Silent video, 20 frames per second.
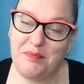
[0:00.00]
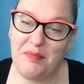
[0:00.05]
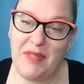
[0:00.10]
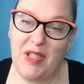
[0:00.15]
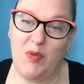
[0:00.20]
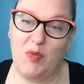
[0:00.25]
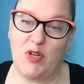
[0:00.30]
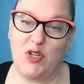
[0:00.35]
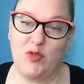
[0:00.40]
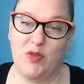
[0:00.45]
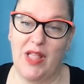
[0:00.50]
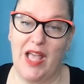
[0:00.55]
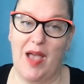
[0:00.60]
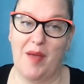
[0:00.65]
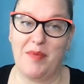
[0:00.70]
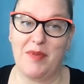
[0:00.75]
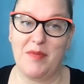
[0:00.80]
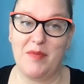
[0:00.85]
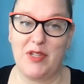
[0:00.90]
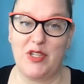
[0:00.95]
which will
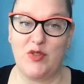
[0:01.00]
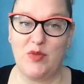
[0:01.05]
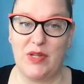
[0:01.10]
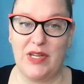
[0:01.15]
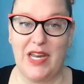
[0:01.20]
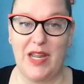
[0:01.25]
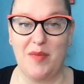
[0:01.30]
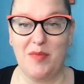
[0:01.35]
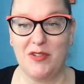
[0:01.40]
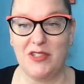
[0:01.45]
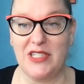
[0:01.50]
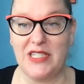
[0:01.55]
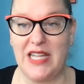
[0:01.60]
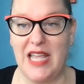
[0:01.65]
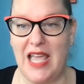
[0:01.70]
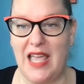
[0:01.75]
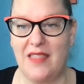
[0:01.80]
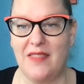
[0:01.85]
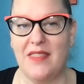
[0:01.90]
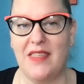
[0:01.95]
happen between April
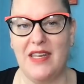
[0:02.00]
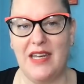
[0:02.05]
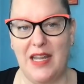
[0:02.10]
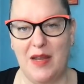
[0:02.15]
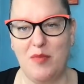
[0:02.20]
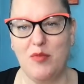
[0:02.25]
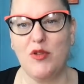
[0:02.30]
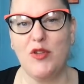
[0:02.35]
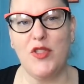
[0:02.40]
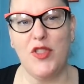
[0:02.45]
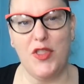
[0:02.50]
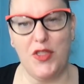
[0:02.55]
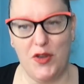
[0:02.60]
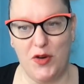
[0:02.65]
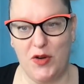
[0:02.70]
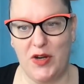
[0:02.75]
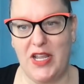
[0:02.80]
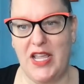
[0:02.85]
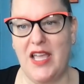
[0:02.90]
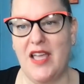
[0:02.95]
10th and April
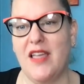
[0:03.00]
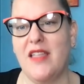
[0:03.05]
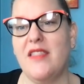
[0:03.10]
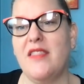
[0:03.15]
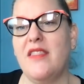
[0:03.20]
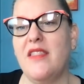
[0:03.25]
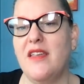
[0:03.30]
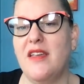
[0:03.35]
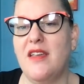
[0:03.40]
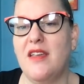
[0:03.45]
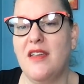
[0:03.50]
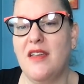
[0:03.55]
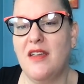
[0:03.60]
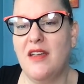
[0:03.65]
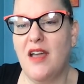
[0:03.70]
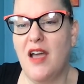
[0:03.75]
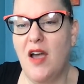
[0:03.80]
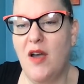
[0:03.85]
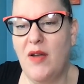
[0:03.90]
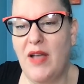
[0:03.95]
30th.
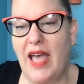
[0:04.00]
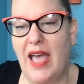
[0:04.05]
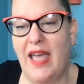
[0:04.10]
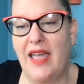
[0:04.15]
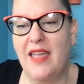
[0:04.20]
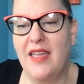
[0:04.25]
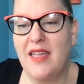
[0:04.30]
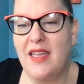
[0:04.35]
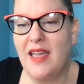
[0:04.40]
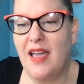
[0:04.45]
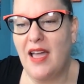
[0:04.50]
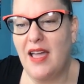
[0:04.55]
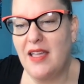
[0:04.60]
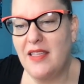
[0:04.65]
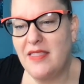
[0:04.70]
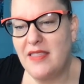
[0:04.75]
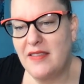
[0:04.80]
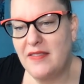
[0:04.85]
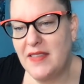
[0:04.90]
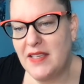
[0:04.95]
Okay,
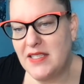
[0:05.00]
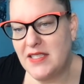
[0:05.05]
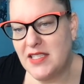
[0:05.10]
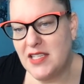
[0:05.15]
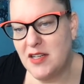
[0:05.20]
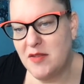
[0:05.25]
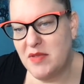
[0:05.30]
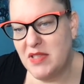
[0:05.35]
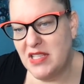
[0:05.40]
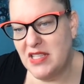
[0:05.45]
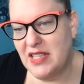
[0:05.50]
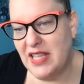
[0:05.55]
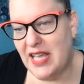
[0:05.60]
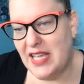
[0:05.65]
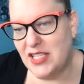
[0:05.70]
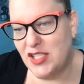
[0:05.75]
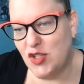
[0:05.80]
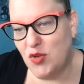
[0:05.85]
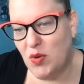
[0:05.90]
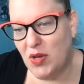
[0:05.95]
I think that's going to be the
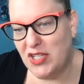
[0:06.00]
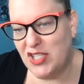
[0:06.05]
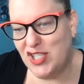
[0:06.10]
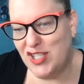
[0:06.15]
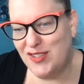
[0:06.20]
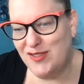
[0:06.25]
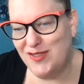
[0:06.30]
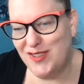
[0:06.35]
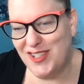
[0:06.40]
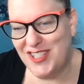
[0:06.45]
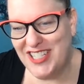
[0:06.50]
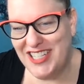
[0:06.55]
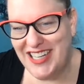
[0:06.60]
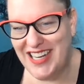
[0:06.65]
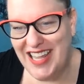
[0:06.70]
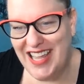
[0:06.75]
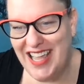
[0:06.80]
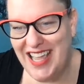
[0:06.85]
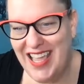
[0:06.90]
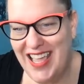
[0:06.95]
last question for
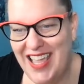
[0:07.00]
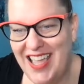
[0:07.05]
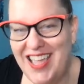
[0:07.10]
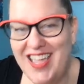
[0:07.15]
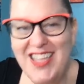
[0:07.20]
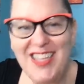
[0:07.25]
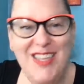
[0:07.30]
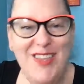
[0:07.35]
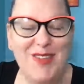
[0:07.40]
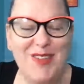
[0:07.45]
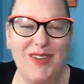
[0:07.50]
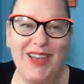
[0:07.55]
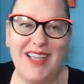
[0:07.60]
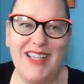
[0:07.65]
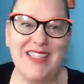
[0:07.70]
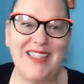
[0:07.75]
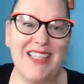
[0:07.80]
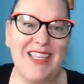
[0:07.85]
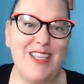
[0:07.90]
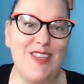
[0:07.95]
today. You
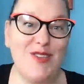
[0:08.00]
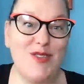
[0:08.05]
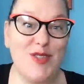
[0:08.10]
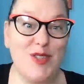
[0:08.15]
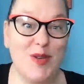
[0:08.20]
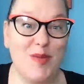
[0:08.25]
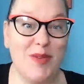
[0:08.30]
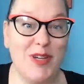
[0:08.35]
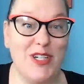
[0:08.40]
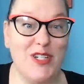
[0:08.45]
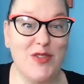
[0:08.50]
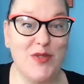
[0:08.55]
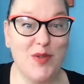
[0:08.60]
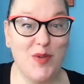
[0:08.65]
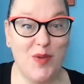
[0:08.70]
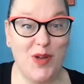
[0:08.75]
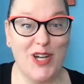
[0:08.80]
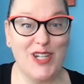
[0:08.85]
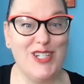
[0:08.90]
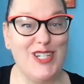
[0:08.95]
guys, thank you so much
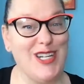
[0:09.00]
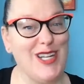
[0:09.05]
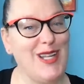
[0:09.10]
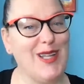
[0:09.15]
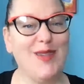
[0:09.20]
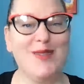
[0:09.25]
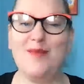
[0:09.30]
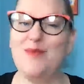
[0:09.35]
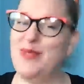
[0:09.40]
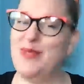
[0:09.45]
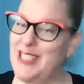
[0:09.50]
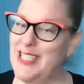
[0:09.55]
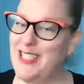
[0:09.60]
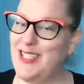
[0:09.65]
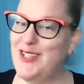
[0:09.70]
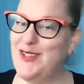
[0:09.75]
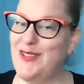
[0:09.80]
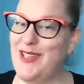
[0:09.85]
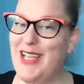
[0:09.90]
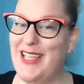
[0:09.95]
for watching.
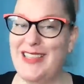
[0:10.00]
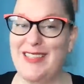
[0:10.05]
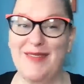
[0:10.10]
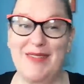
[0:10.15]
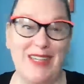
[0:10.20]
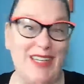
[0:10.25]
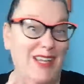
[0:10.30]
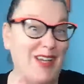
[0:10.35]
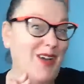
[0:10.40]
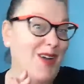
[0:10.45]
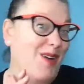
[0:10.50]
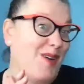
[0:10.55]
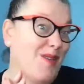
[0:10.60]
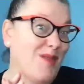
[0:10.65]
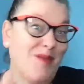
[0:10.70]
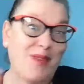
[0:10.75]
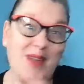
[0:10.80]
Please do like the video.